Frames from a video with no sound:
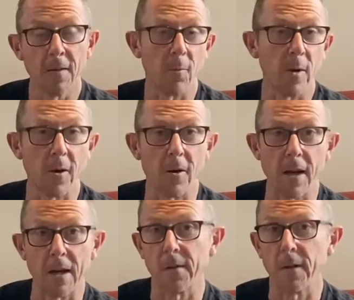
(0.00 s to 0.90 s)
that we don't
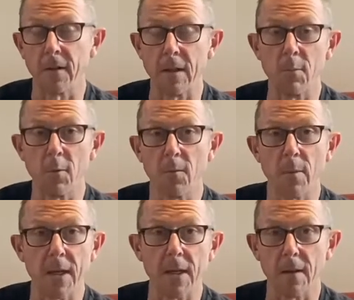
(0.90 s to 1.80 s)
accidentally move
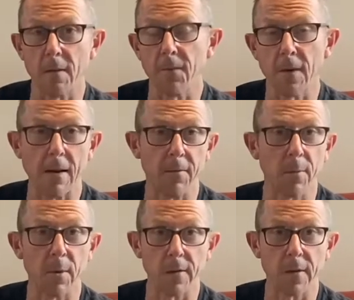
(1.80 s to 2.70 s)
money and then have
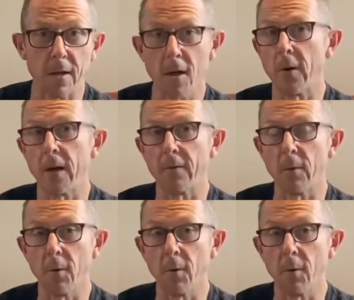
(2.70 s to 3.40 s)
somebody say, no, I never